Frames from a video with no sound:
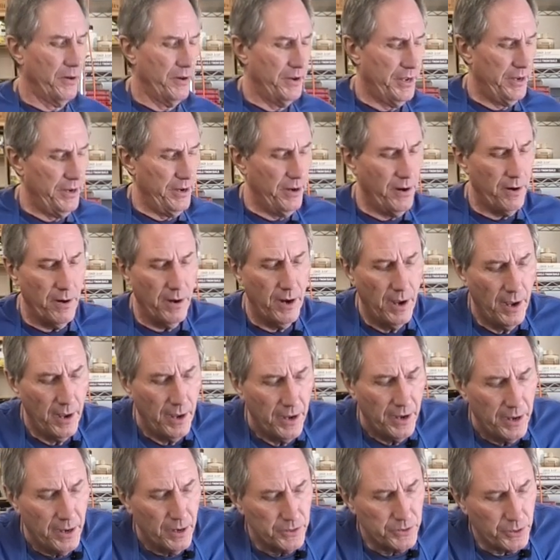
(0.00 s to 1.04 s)
And here,
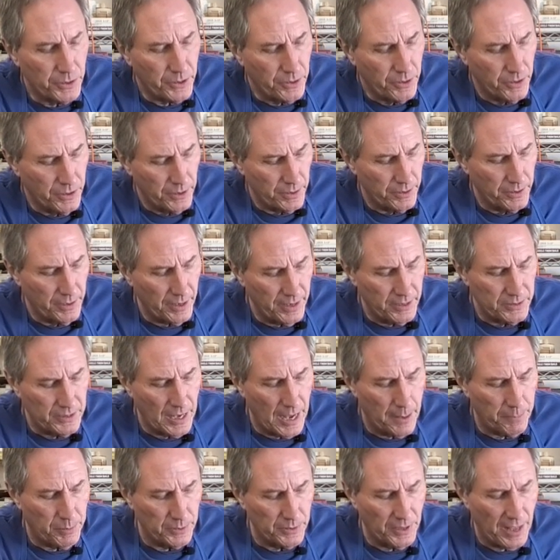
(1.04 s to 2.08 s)
here's a good
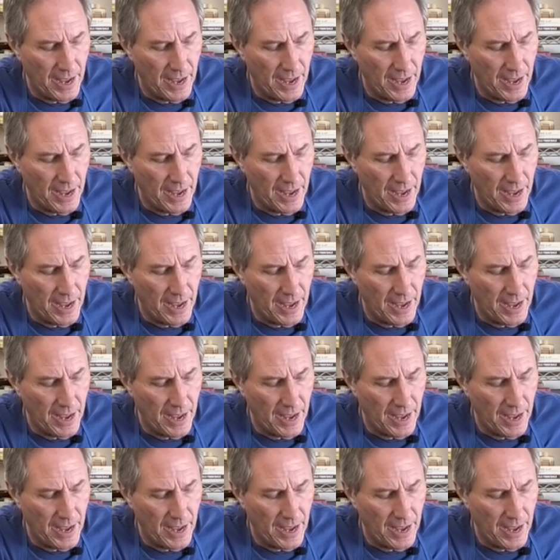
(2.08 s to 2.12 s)
example.